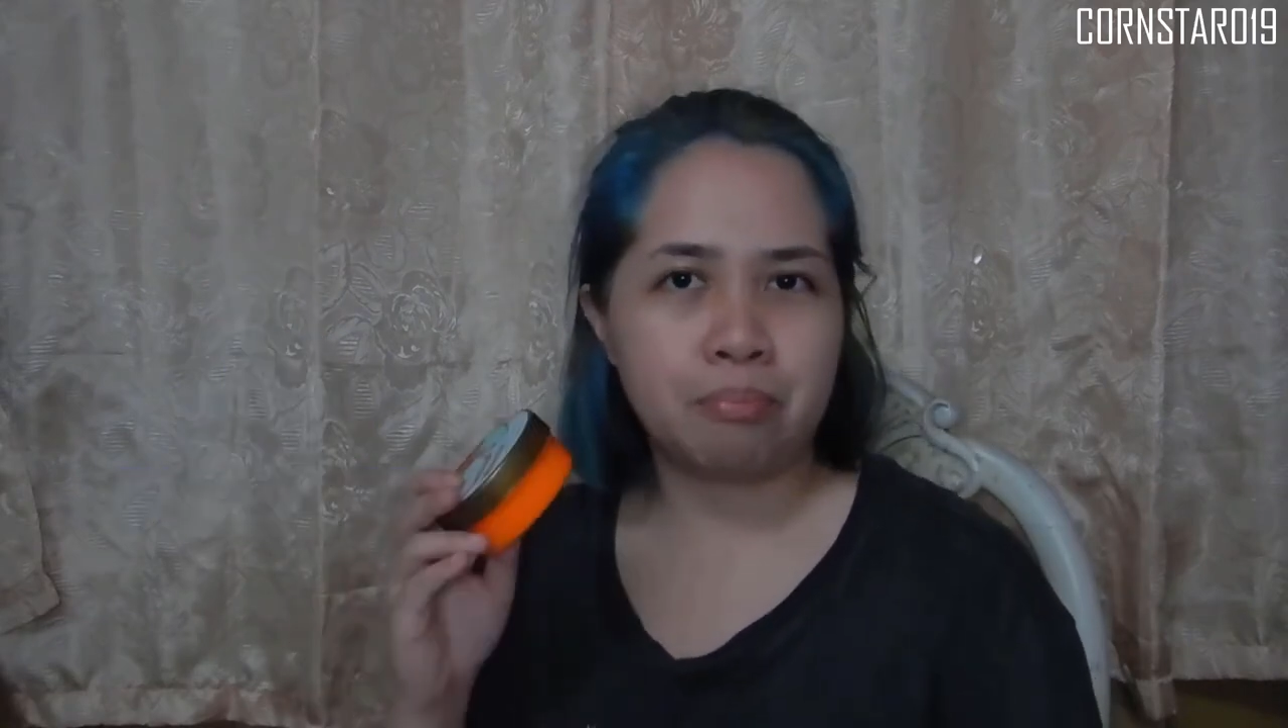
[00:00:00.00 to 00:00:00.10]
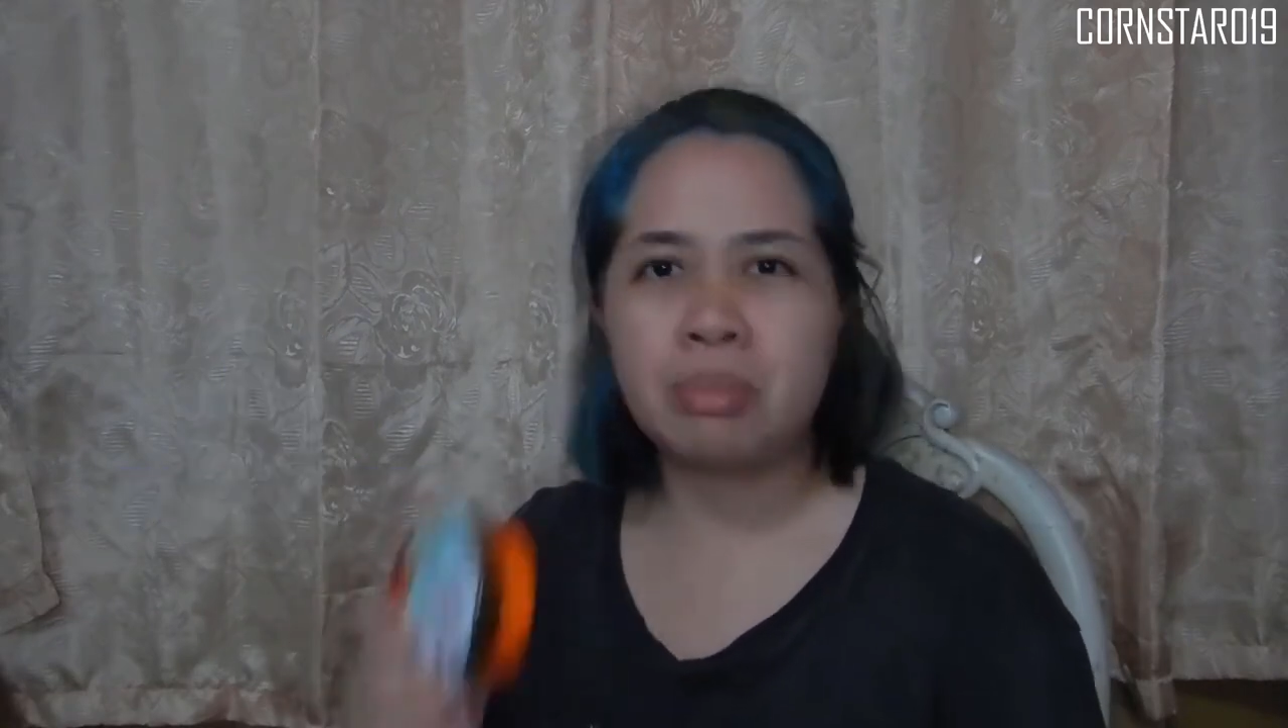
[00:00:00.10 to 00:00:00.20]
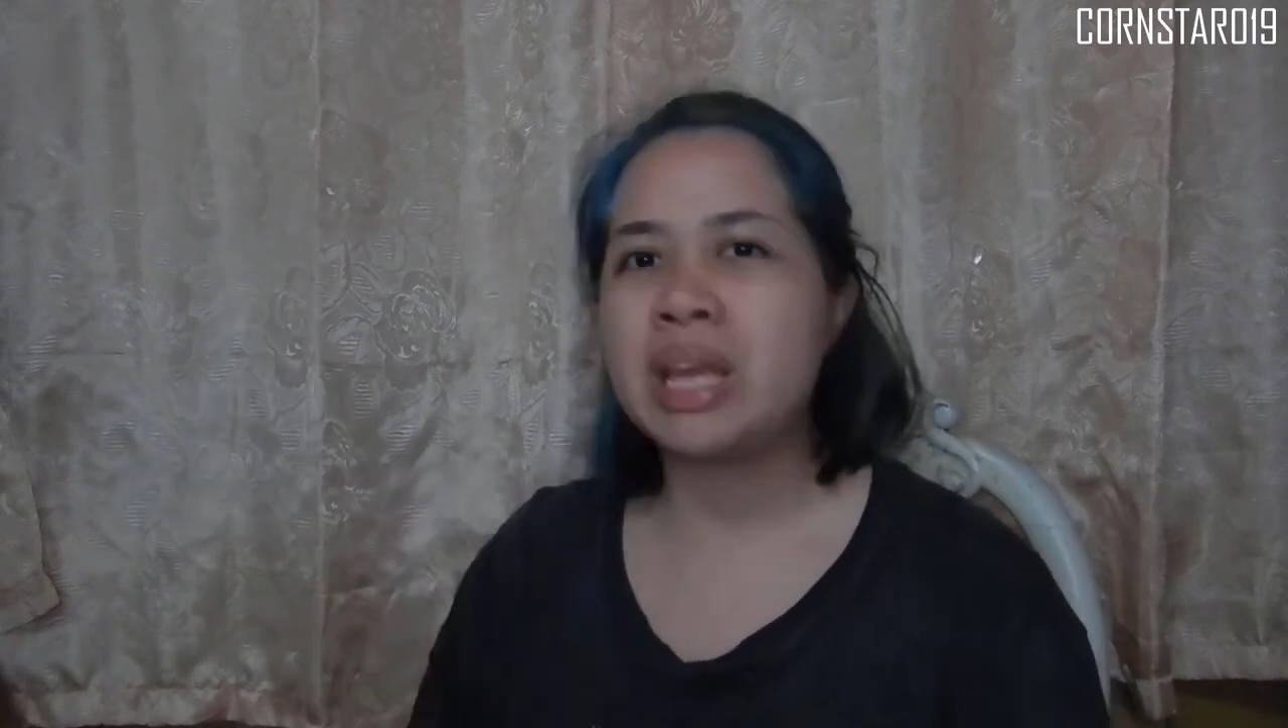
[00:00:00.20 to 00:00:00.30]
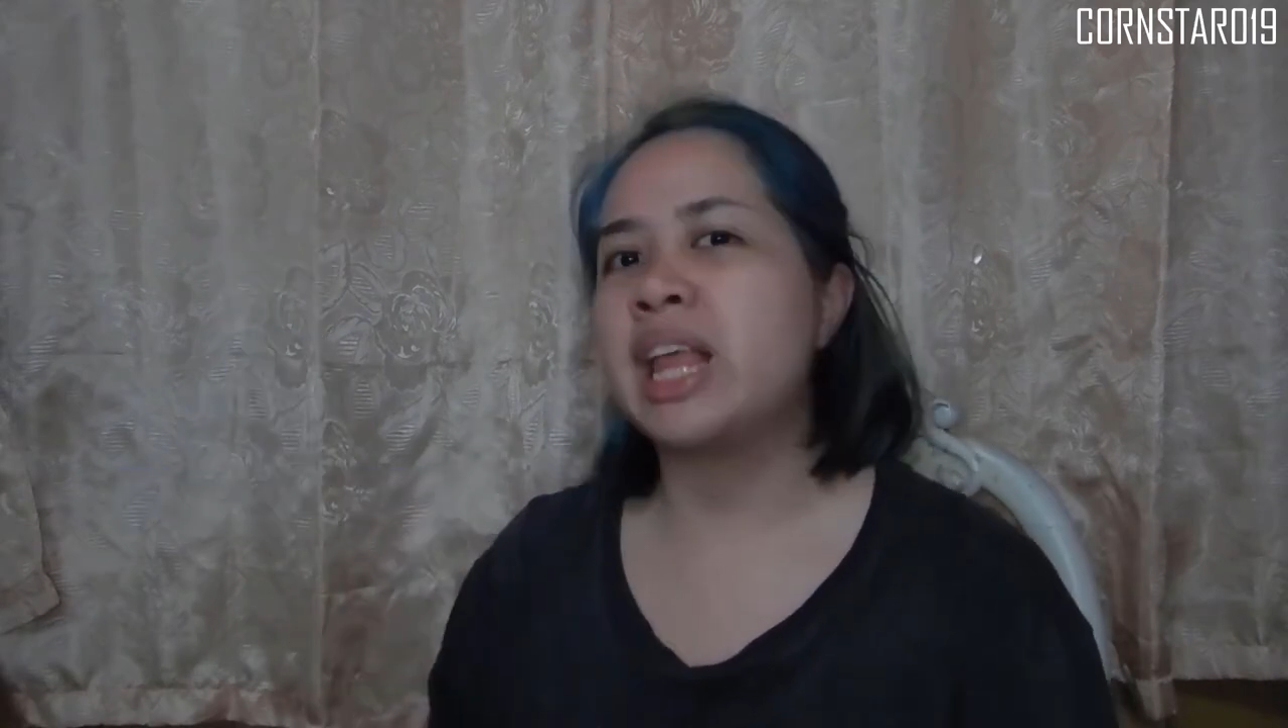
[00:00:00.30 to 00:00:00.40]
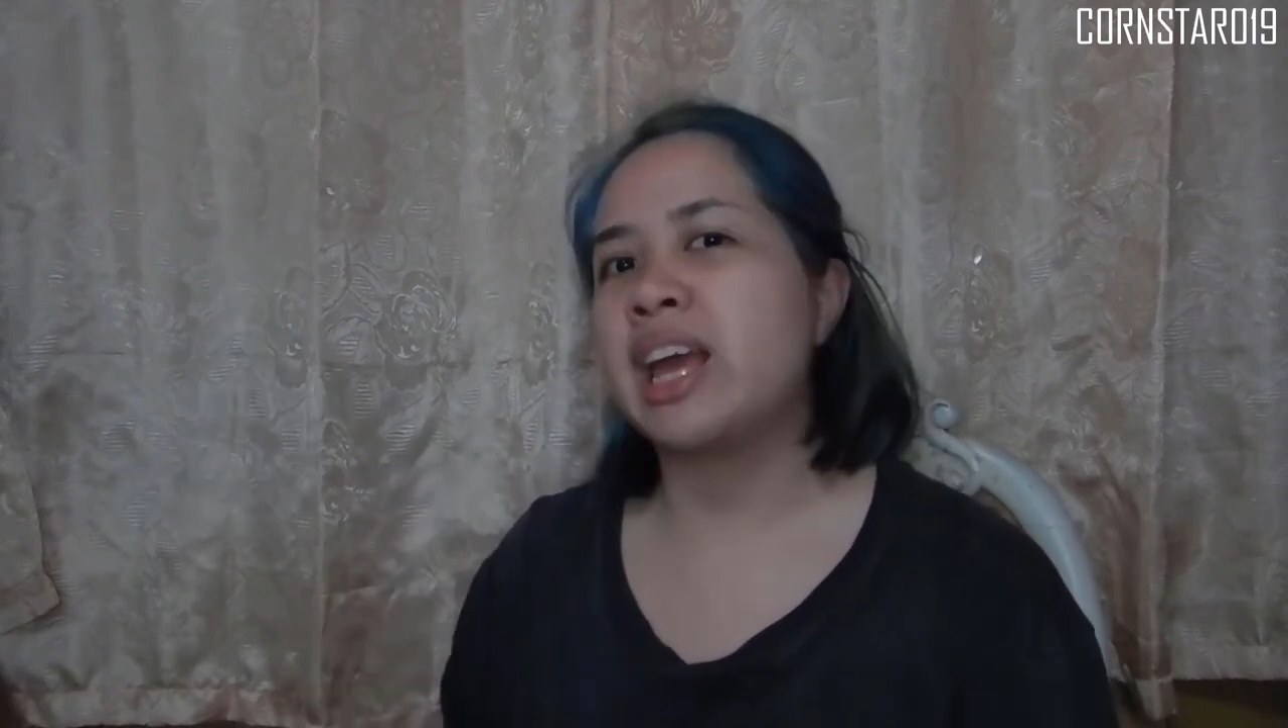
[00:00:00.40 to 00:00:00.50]

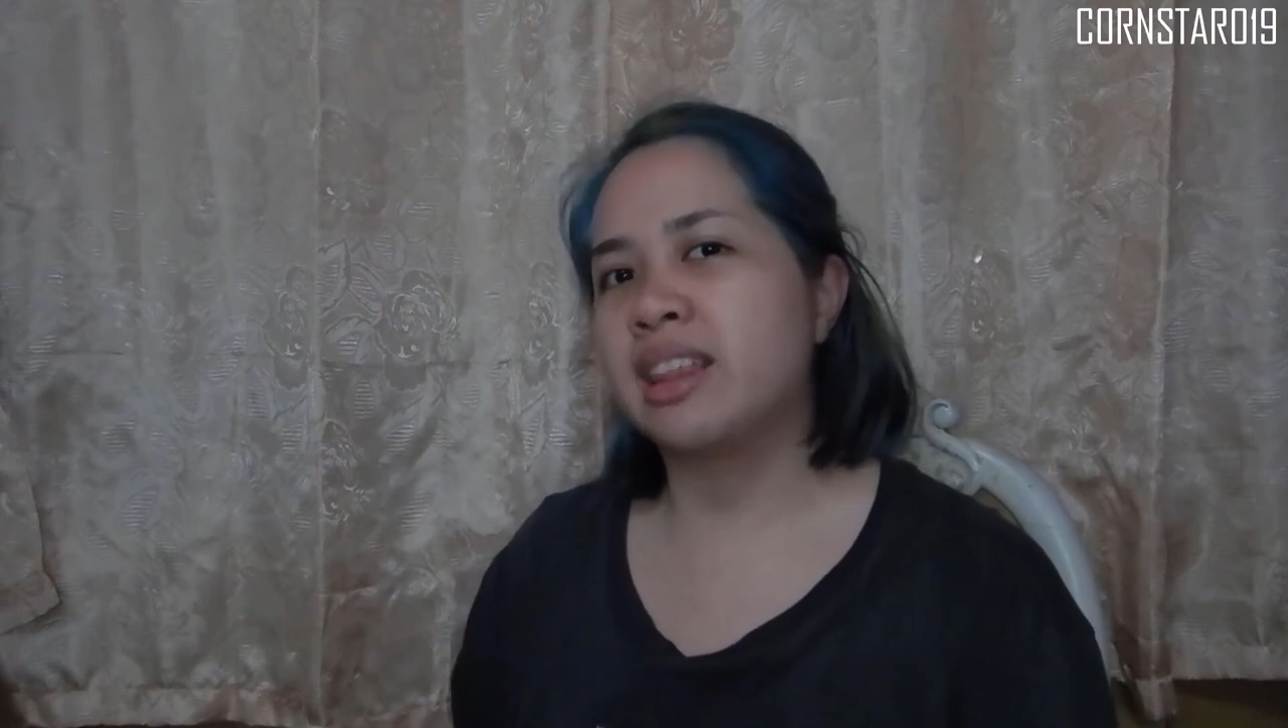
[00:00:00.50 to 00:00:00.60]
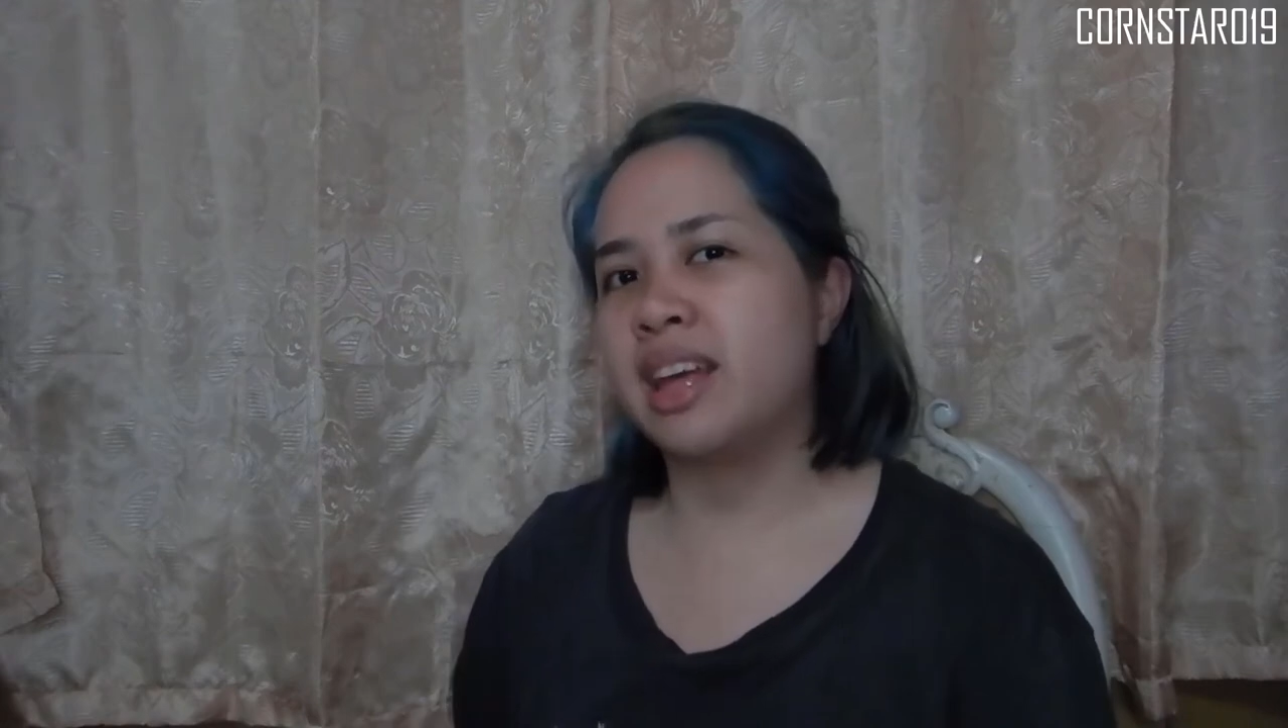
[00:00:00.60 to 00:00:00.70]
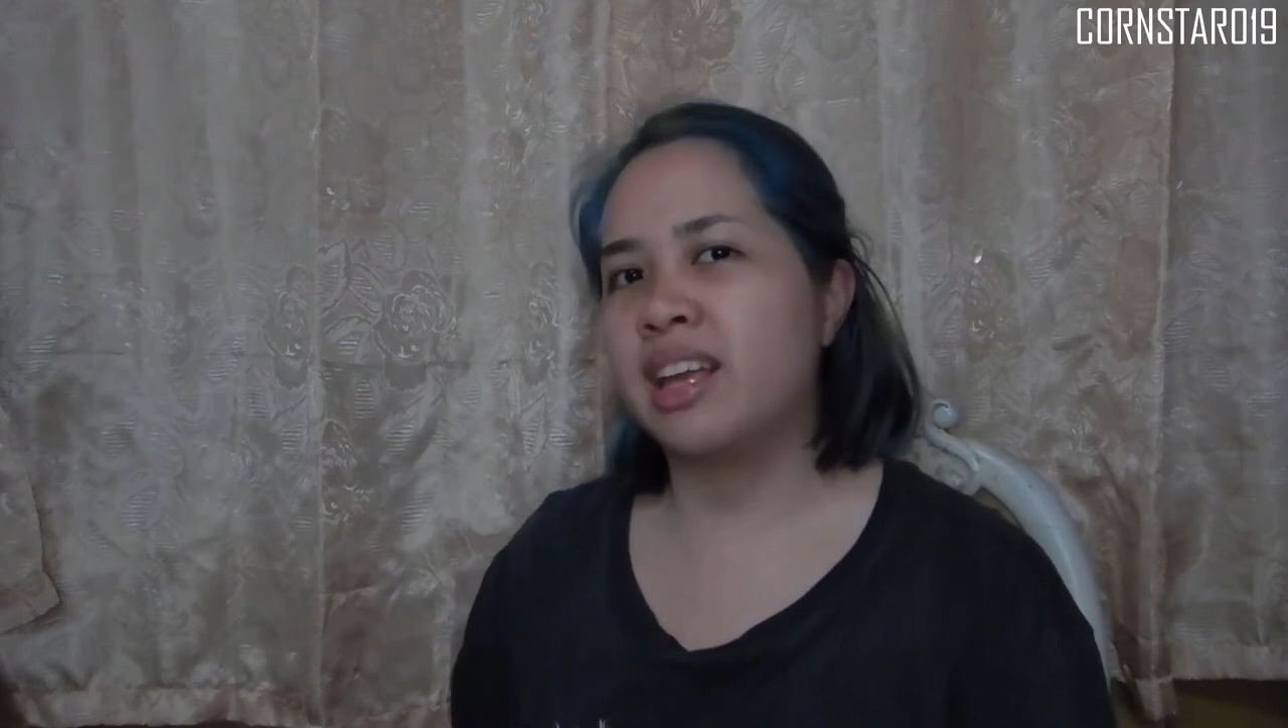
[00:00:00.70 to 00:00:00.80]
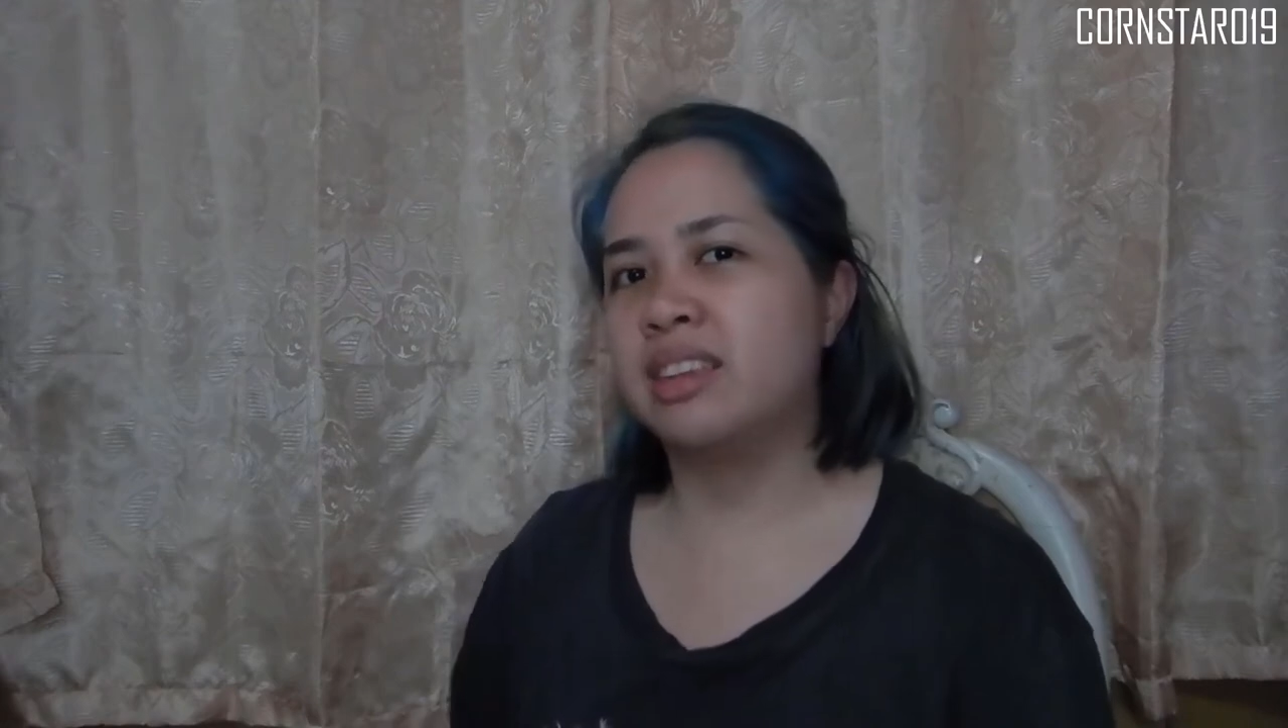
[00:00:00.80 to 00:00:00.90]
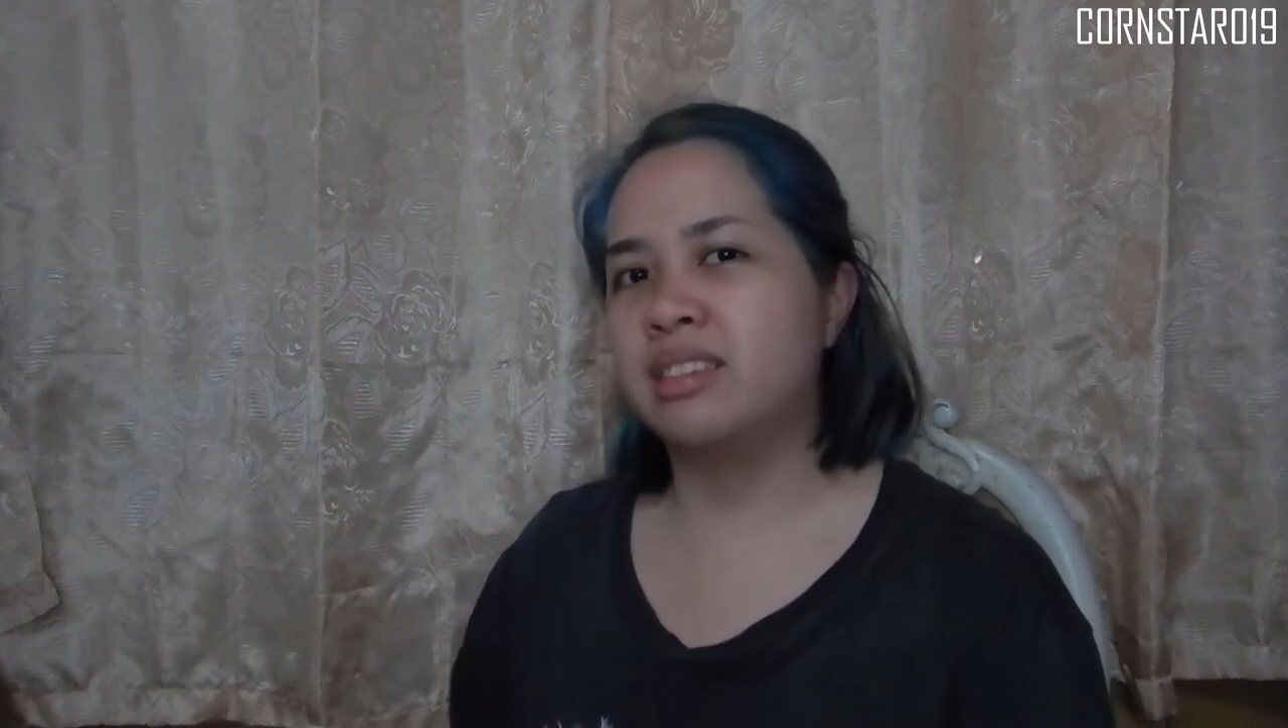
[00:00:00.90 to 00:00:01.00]
be like
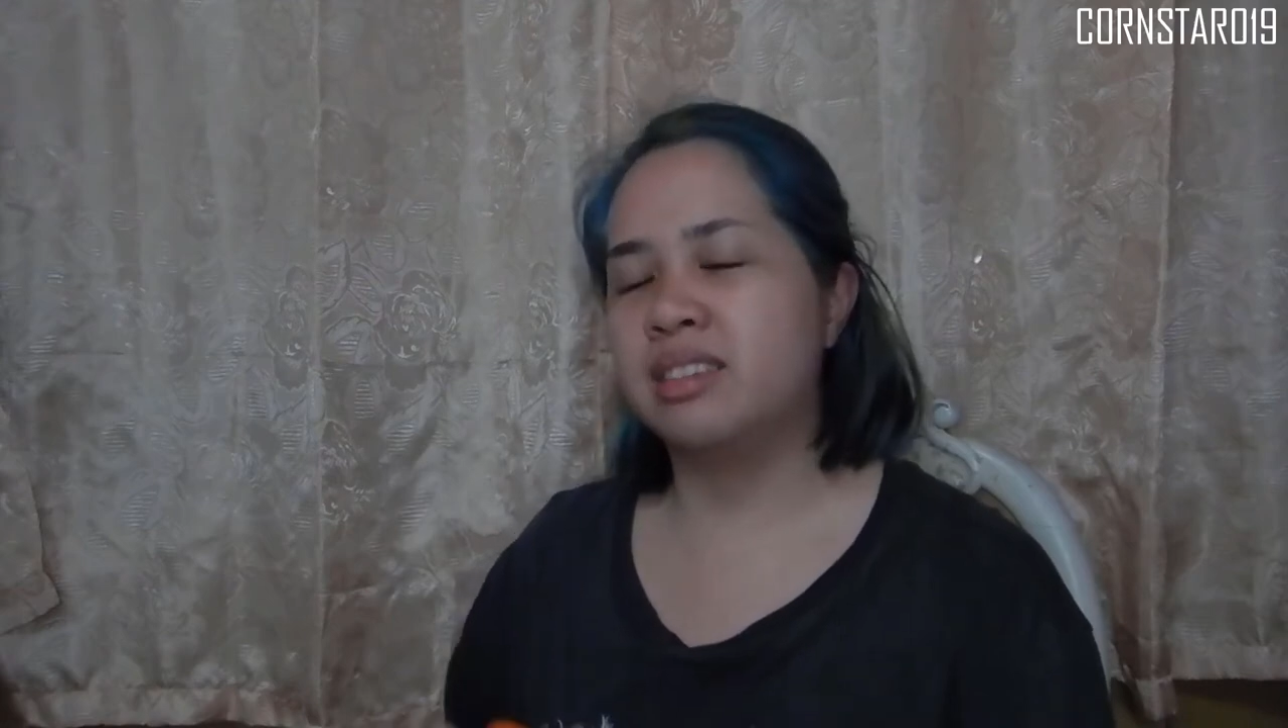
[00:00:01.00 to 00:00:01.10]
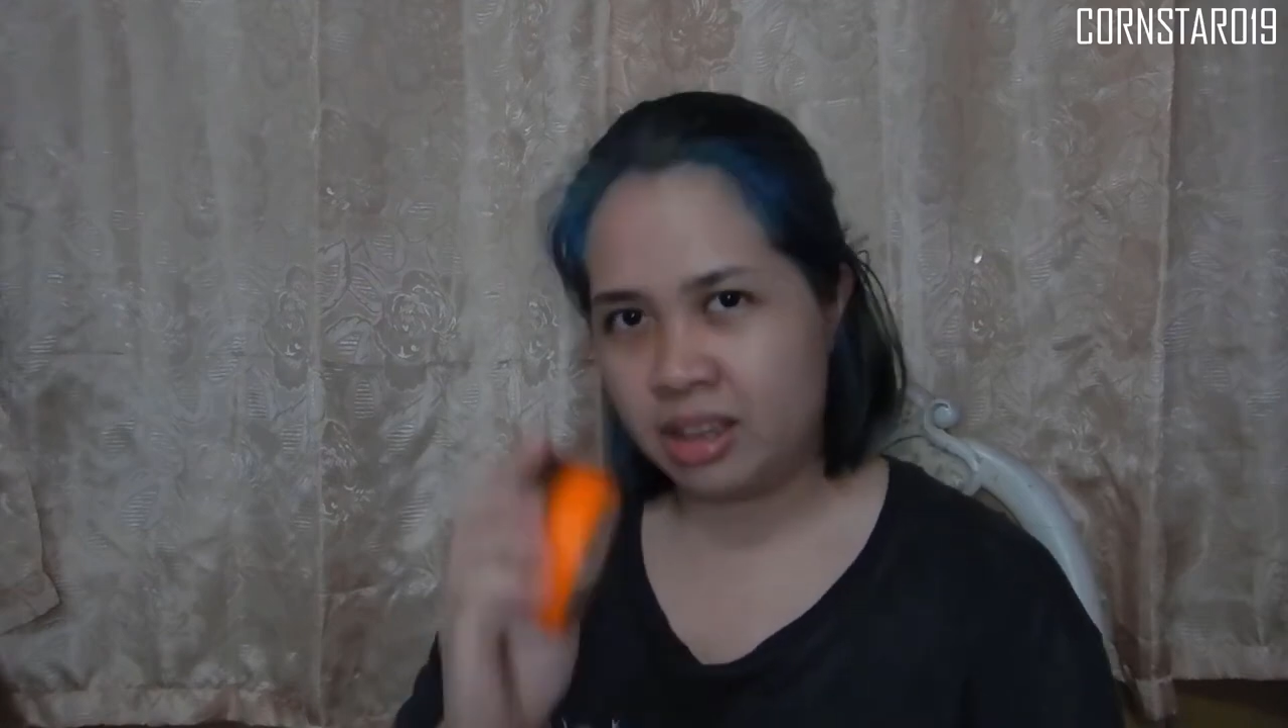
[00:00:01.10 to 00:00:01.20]
that